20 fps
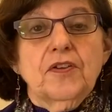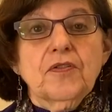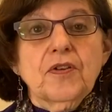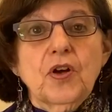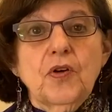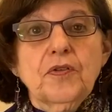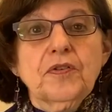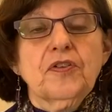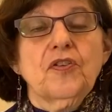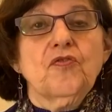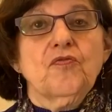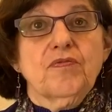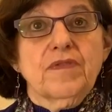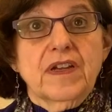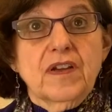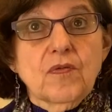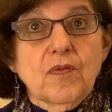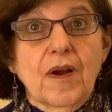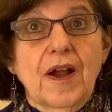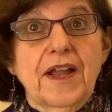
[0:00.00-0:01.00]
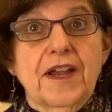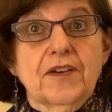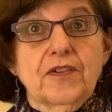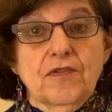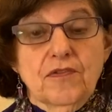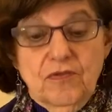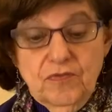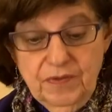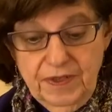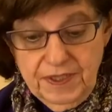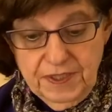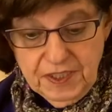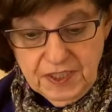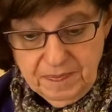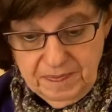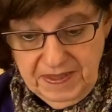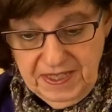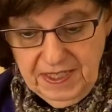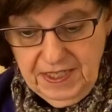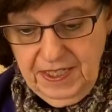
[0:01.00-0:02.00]
going to rewrite or
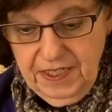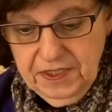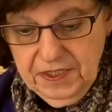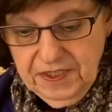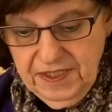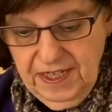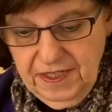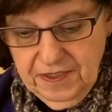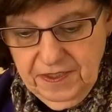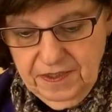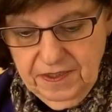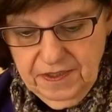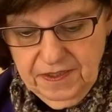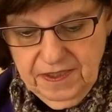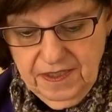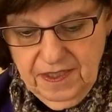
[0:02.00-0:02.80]
re-speak each sentence